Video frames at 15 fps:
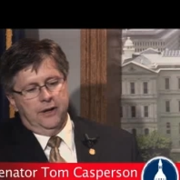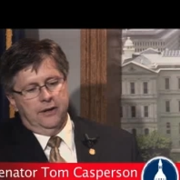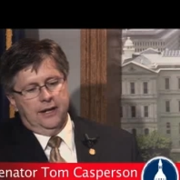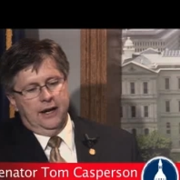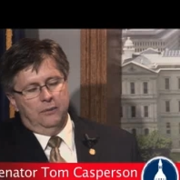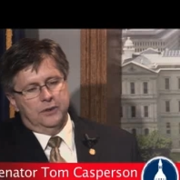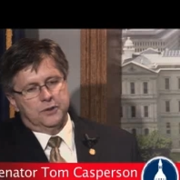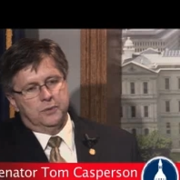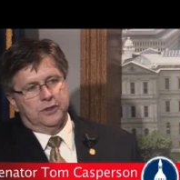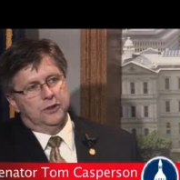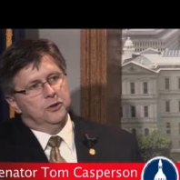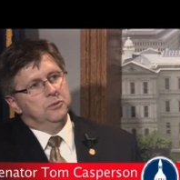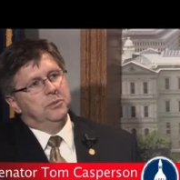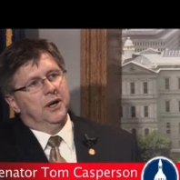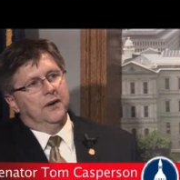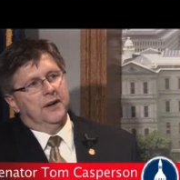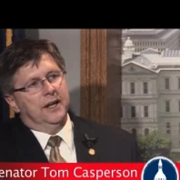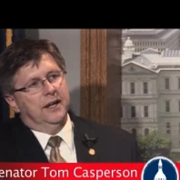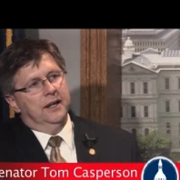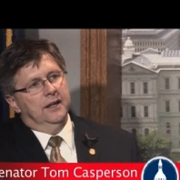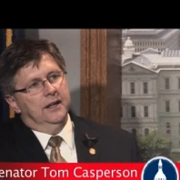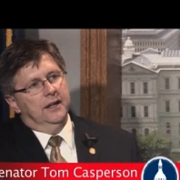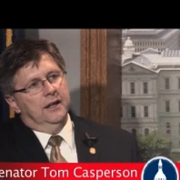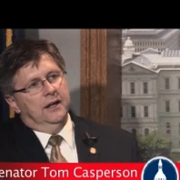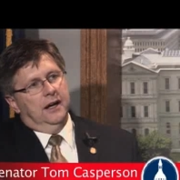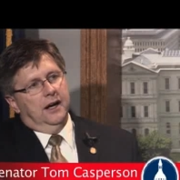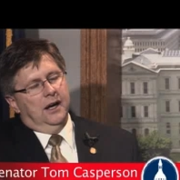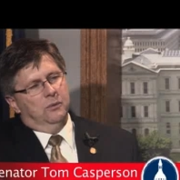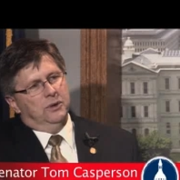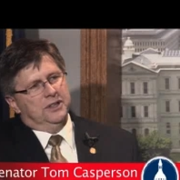and that was with Newberry,
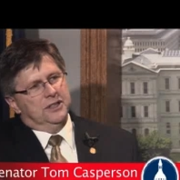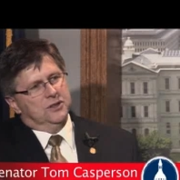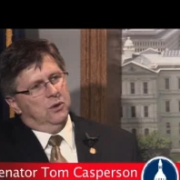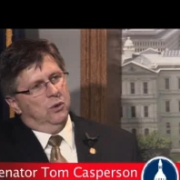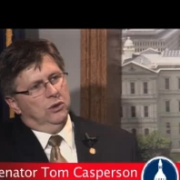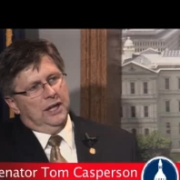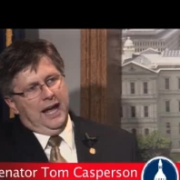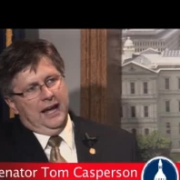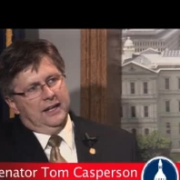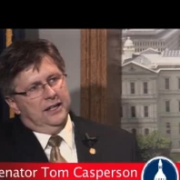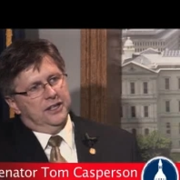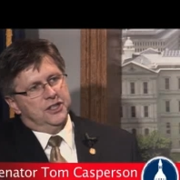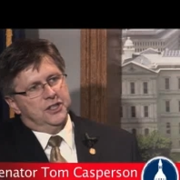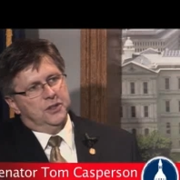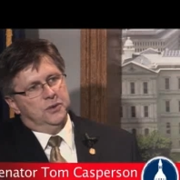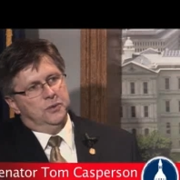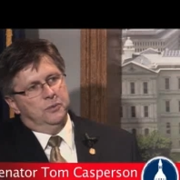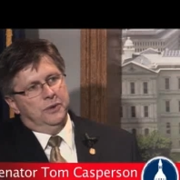with this whole land issue.